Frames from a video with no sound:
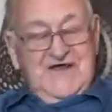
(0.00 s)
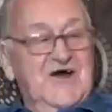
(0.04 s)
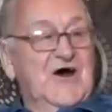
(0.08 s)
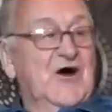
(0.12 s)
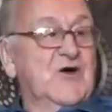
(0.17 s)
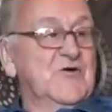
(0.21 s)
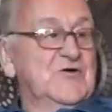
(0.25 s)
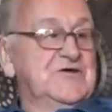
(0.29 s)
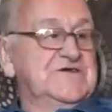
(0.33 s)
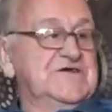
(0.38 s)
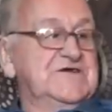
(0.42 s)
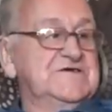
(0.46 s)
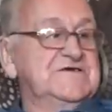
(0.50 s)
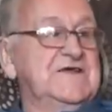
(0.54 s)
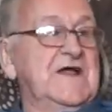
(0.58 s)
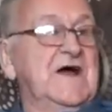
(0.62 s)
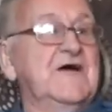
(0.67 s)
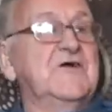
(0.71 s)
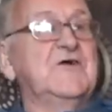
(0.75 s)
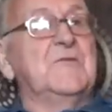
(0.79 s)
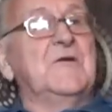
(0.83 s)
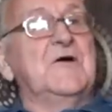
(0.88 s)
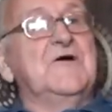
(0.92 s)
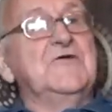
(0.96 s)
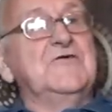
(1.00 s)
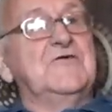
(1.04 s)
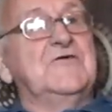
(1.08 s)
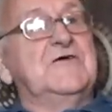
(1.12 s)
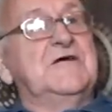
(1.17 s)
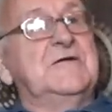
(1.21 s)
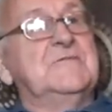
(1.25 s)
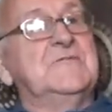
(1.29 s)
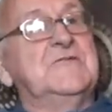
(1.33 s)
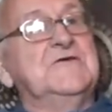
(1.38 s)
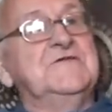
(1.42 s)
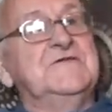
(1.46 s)
Always says, "Now come on,
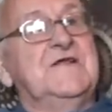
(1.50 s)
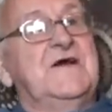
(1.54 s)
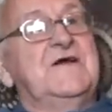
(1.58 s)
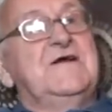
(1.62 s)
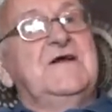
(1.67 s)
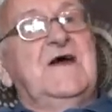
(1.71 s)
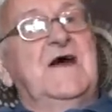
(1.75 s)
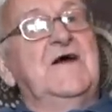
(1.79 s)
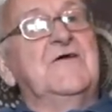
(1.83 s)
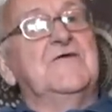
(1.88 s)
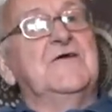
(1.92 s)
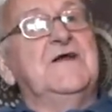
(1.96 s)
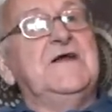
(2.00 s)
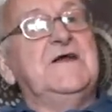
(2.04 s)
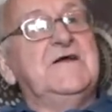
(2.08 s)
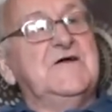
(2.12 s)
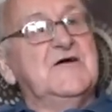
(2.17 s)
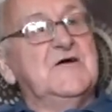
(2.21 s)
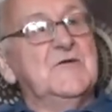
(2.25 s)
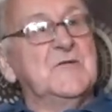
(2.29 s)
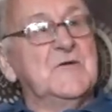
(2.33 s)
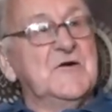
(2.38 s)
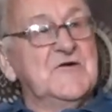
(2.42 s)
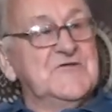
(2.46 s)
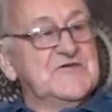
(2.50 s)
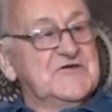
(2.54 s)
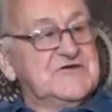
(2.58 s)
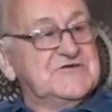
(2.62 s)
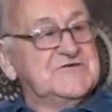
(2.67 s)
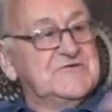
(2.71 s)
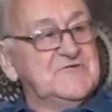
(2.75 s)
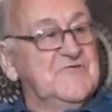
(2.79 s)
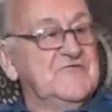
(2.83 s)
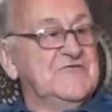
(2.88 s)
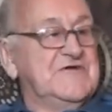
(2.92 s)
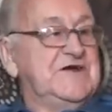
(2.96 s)
Raymond, Eric, come on, there's
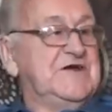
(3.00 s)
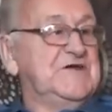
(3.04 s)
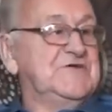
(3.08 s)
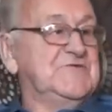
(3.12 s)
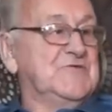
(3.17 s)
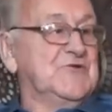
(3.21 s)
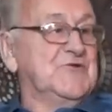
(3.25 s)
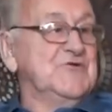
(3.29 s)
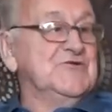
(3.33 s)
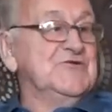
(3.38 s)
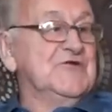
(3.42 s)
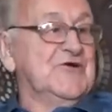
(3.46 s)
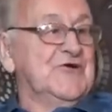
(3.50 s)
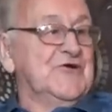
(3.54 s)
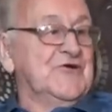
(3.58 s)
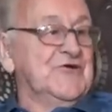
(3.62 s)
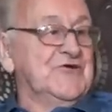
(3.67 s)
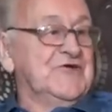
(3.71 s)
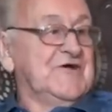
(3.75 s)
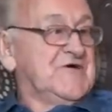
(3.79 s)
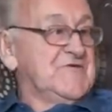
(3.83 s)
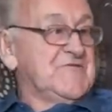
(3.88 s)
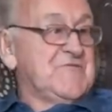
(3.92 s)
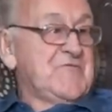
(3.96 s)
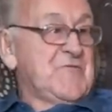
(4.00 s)
stuff here to unload."